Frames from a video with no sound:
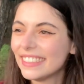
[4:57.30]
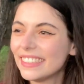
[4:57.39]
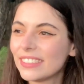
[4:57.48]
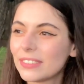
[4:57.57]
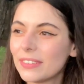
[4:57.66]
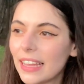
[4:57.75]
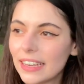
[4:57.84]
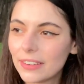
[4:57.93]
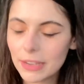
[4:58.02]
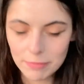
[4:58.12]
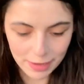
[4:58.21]
So we had a
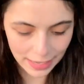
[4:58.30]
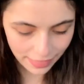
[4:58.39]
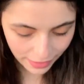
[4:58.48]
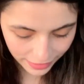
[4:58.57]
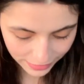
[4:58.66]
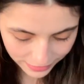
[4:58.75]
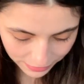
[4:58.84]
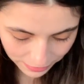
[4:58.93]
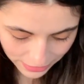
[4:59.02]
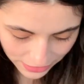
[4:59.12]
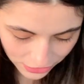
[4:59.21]
quick break there,
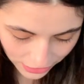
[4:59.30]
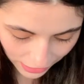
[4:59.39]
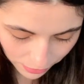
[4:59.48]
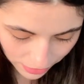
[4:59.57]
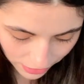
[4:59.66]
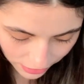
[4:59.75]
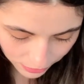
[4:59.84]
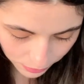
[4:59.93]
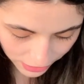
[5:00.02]
went to check, we're good.